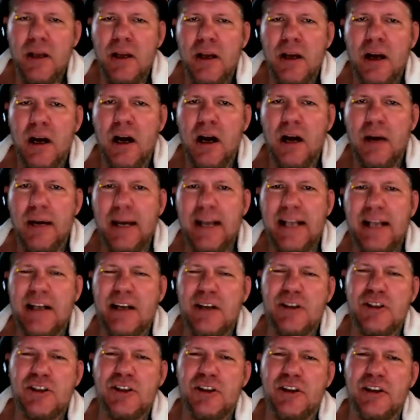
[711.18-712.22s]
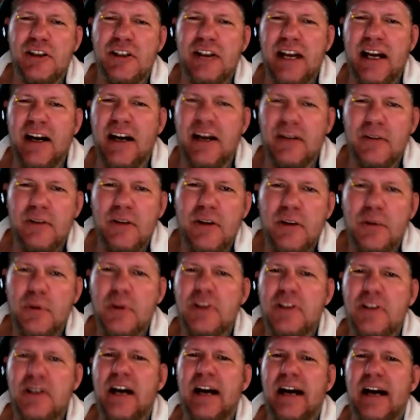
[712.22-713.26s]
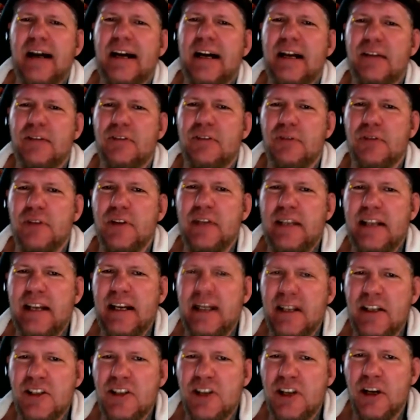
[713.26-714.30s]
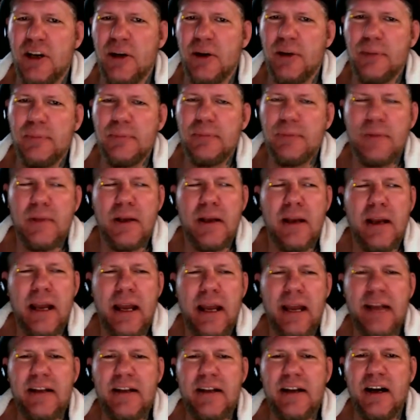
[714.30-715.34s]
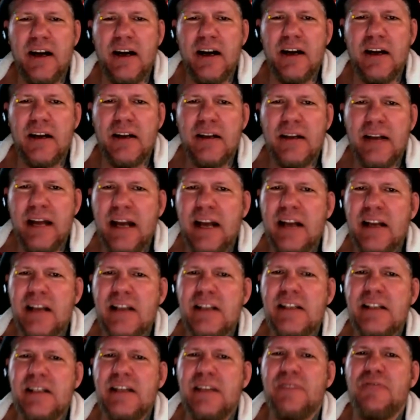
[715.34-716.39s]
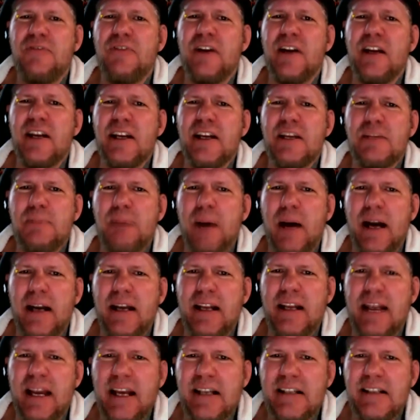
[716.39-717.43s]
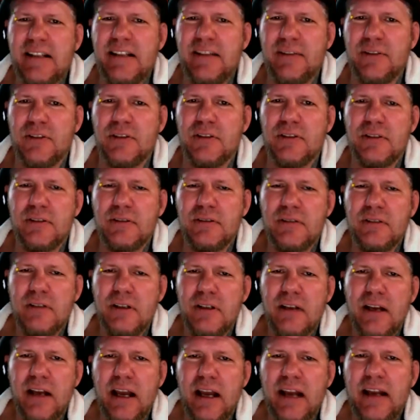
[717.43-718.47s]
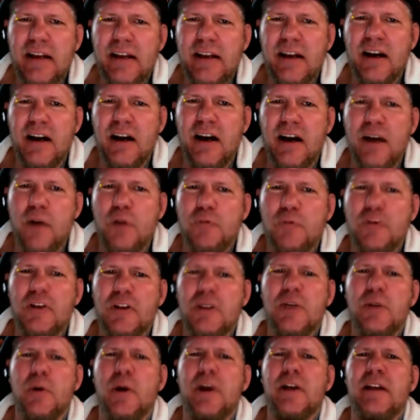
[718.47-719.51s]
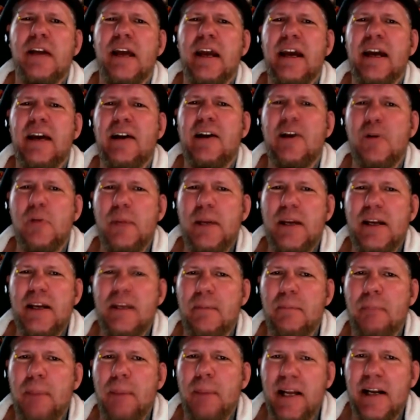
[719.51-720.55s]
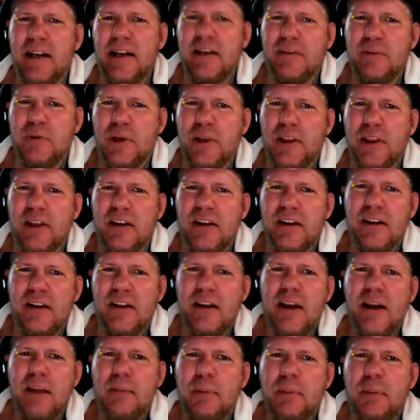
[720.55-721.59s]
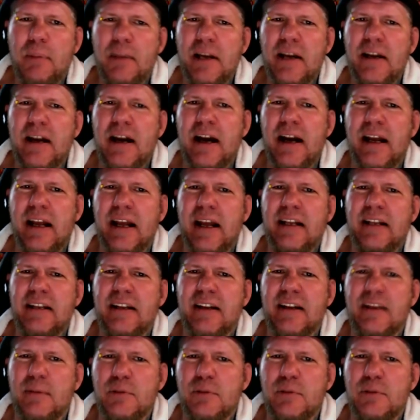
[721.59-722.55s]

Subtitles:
That's how it starts out, with John Oliver from The Daily Show. And that is the funniest podcast ever. And hopefully one day I will be competitive with it, but not anytime